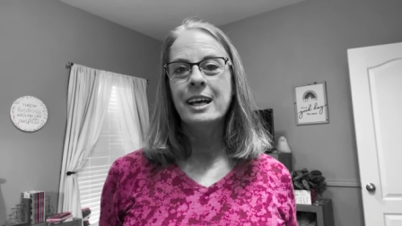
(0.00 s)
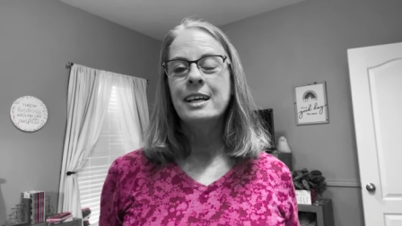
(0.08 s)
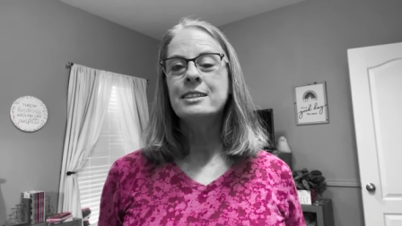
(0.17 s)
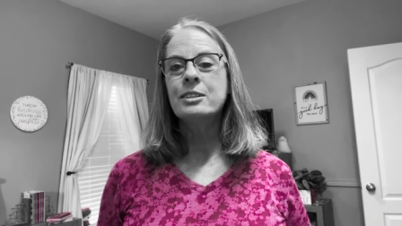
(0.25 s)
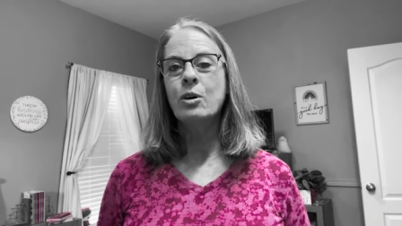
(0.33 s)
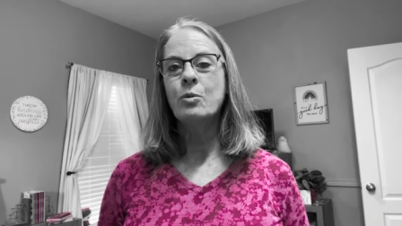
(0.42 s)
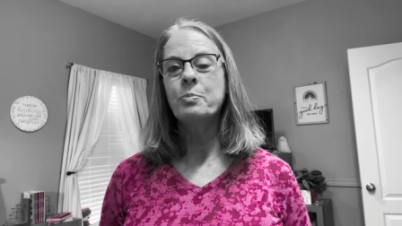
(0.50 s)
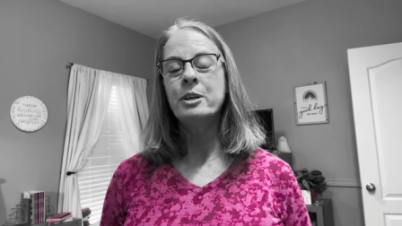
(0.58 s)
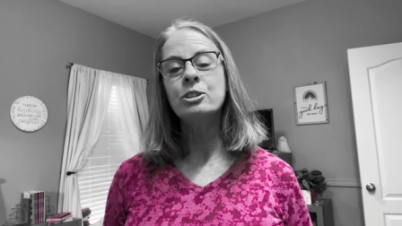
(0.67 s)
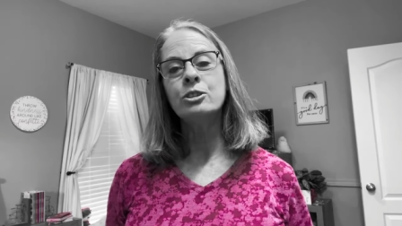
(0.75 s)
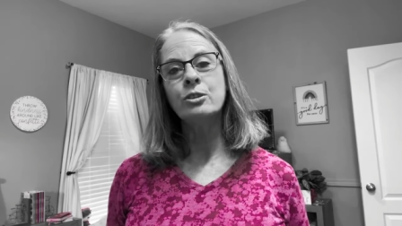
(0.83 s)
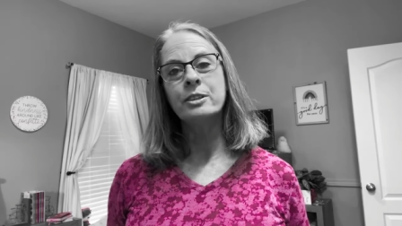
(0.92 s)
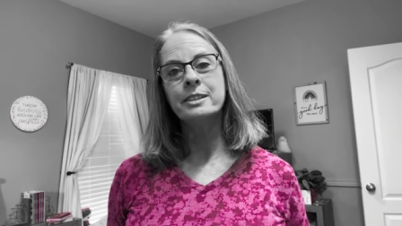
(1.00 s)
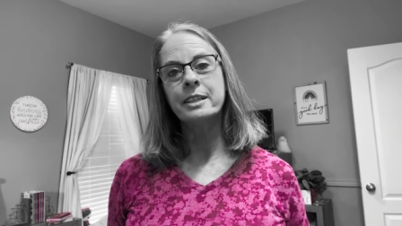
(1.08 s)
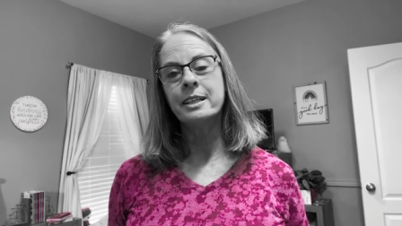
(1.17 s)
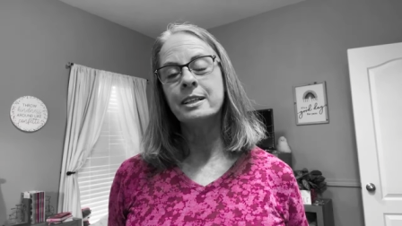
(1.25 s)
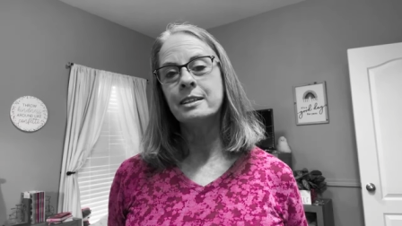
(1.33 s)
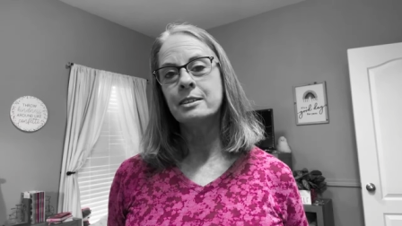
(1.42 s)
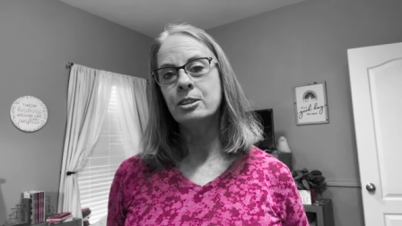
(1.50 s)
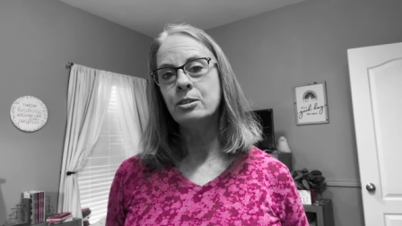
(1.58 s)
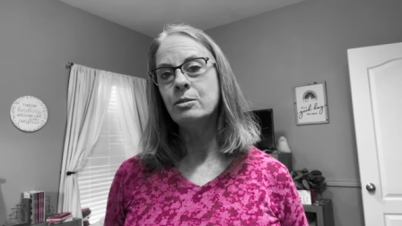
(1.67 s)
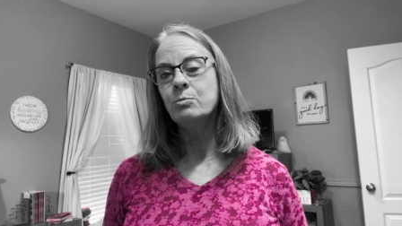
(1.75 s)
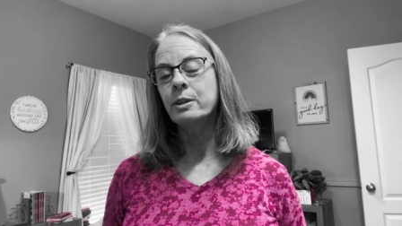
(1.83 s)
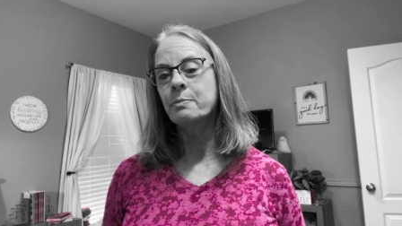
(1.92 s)
So be sure and stay
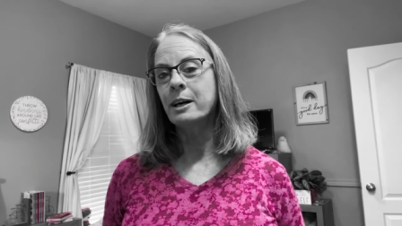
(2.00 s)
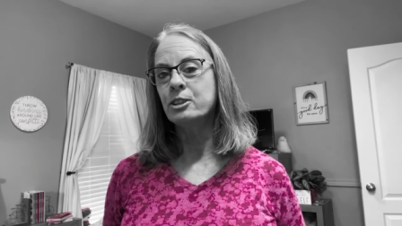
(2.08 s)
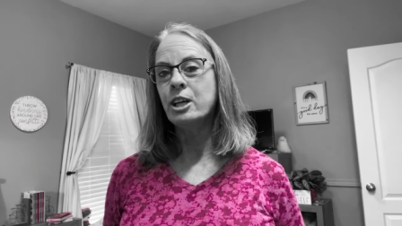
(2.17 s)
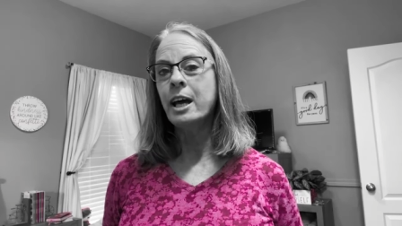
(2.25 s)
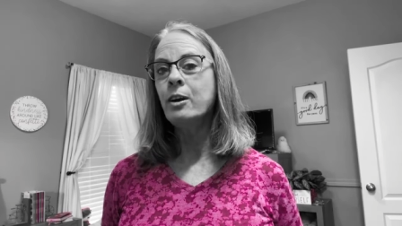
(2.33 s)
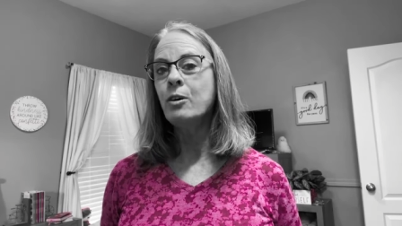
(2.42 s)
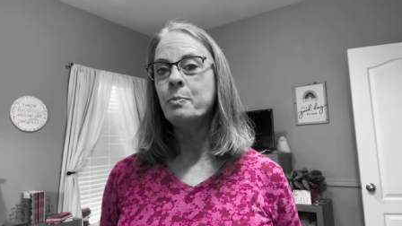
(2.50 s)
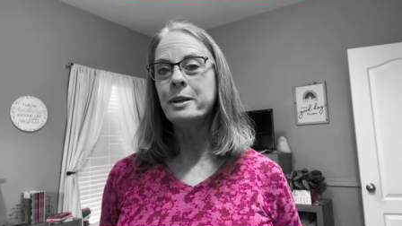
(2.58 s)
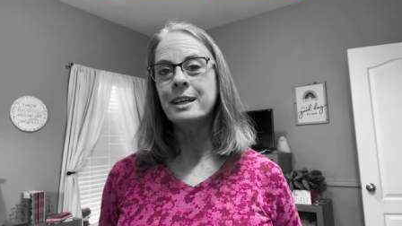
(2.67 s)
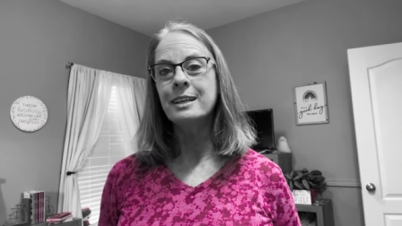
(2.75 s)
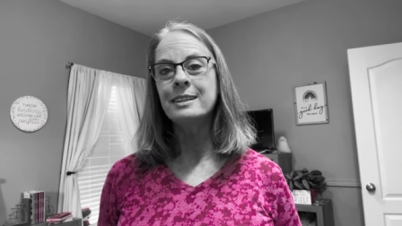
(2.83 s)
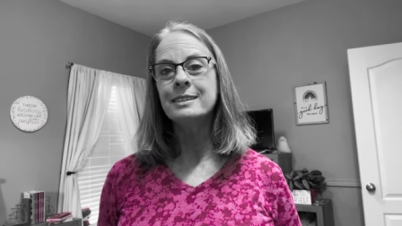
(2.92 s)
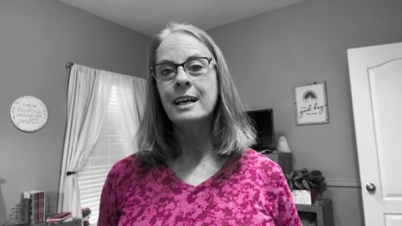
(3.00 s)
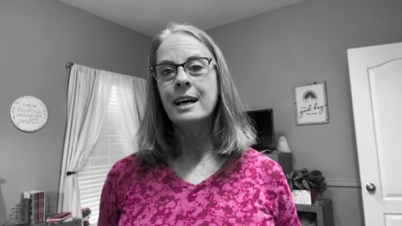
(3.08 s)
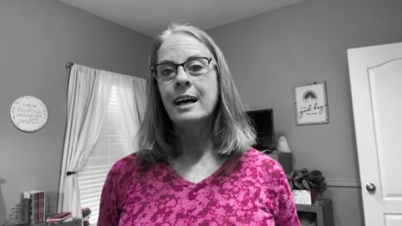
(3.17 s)
tuned with my channel because